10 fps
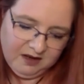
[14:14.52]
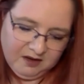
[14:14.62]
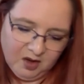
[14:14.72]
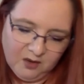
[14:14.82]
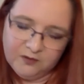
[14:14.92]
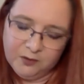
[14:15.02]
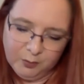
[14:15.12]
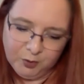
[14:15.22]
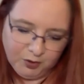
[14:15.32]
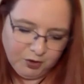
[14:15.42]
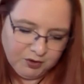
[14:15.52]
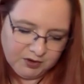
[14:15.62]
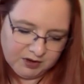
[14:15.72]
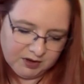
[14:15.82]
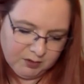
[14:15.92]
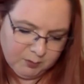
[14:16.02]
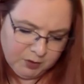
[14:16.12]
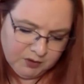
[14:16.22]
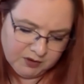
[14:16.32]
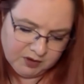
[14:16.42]
go for more
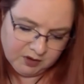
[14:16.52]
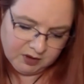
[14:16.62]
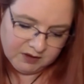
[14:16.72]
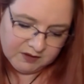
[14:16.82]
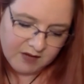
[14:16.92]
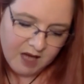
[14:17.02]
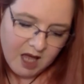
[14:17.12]
muted colors.